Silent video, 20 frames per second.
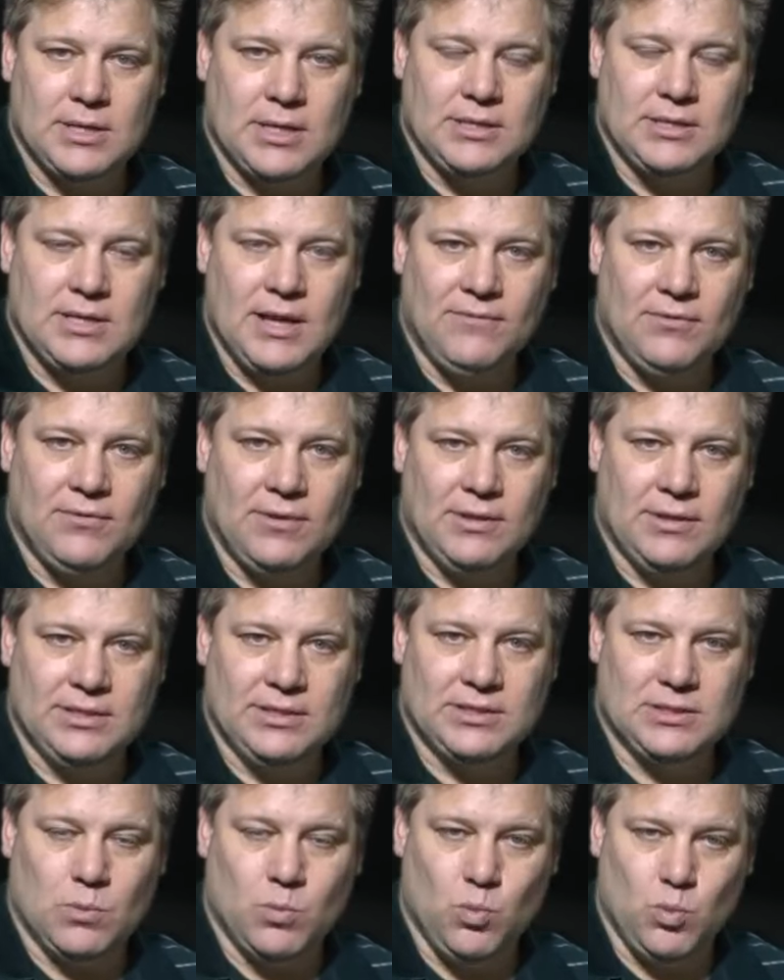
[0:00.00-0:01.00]
uh, definitely
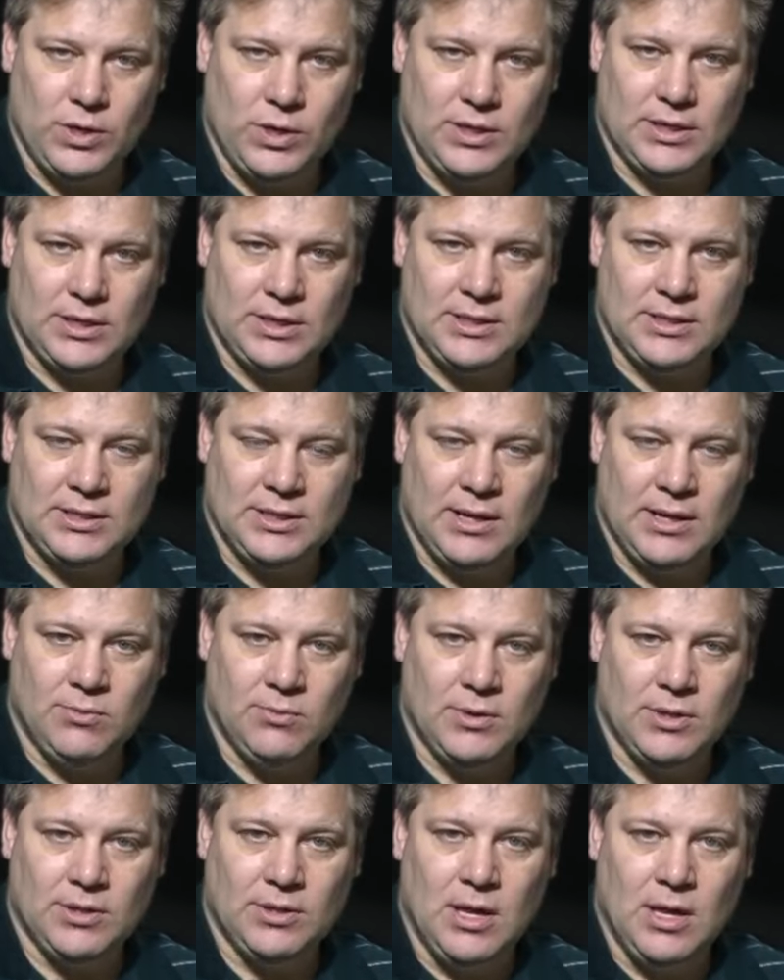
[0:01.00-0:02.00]
some wind to contend
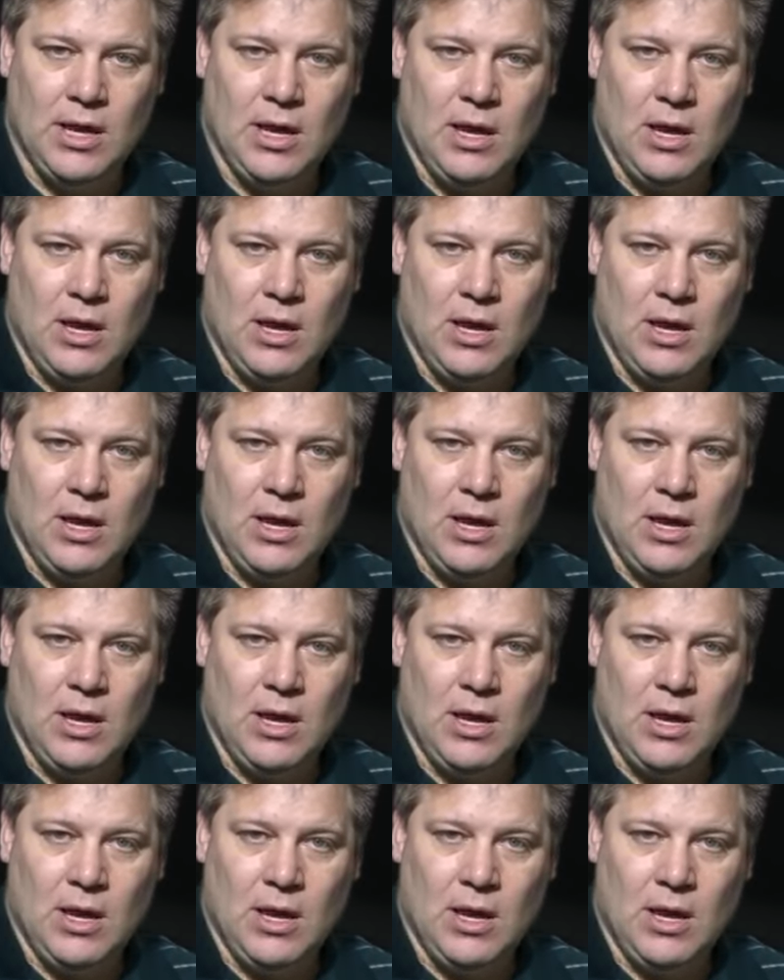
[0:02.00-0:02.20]
with